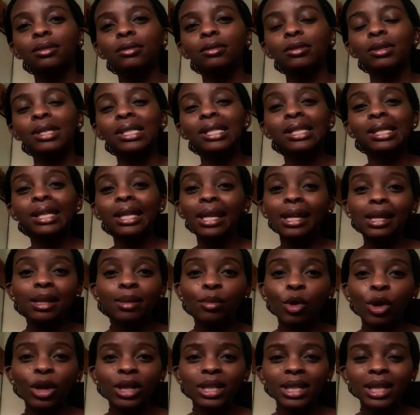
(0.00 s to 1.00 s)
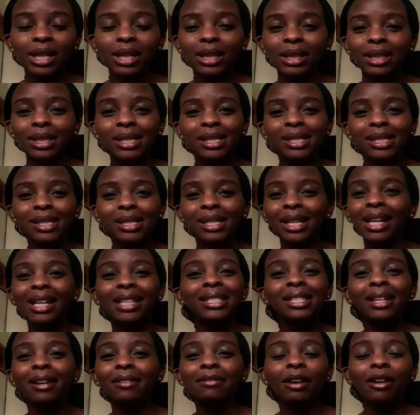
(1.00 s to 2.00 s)
skin models. It's a
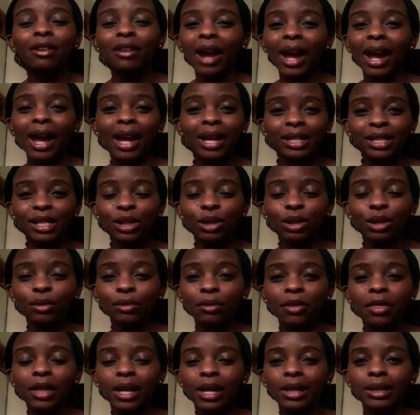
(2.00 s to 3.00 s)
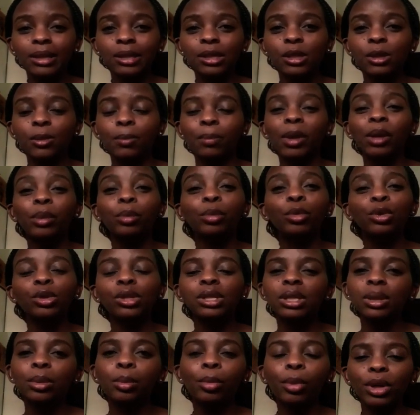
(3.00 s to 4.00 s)
variety of things. But most
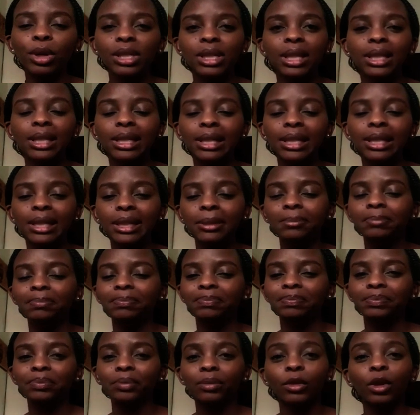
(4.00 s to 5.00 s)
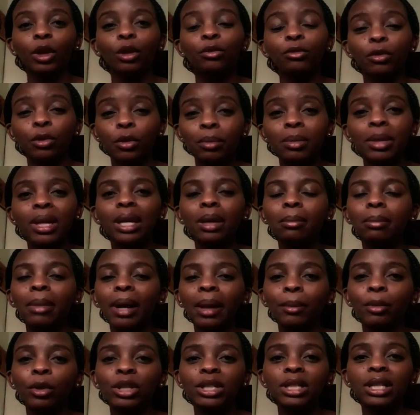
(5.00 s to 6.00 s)
importantly, for me, my
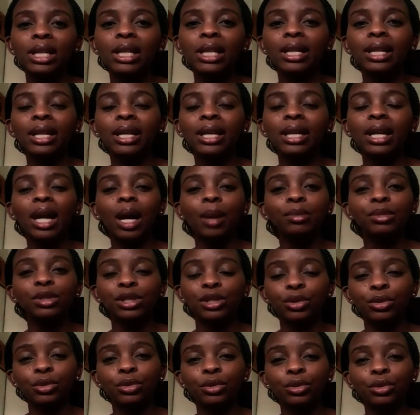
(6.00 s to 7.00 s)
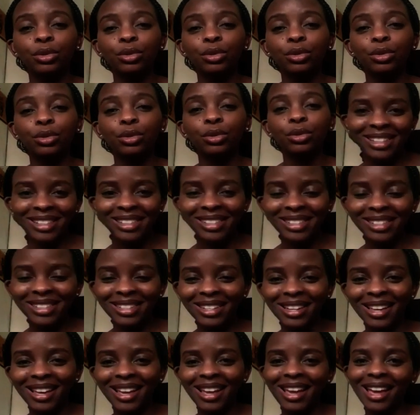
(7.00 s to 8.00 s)
modeling comes through beauty
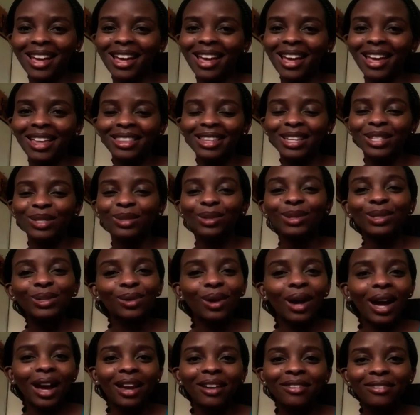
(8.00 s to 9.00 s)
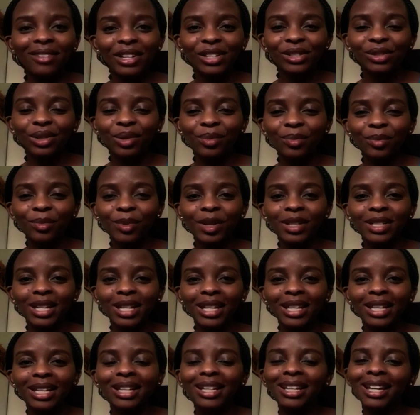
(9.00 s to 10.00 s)
pageants, and there's also high fashion
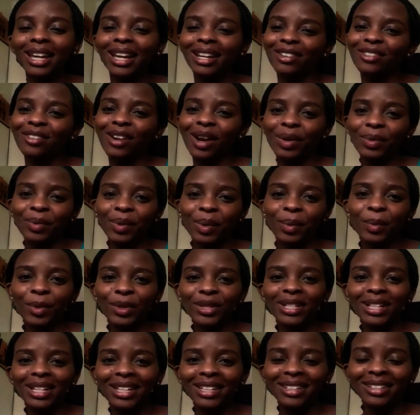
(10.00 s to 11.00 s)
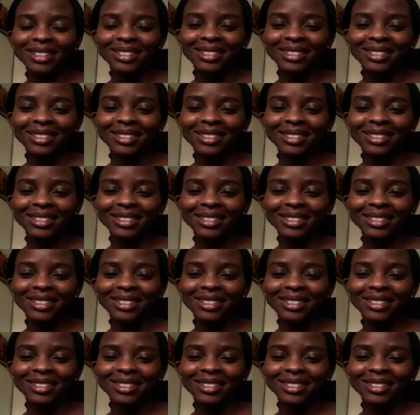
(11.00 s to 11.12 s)
modeling and runway modeling.